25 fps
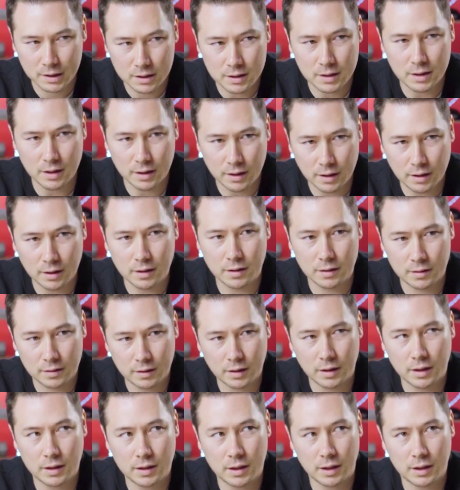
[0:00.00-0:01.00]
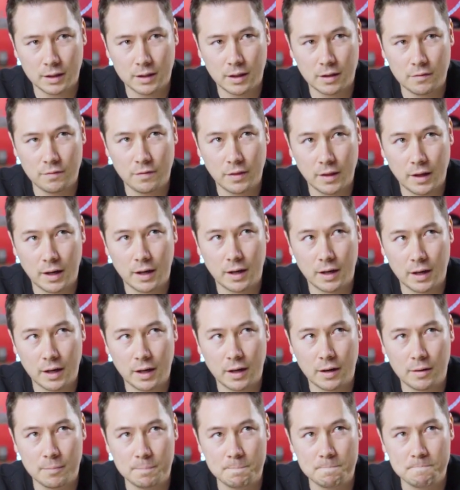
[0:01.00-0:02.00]
Yeah, I, I love that.
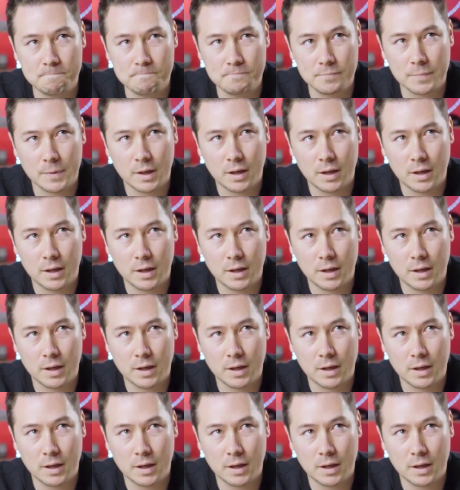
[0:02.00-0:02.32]
Um,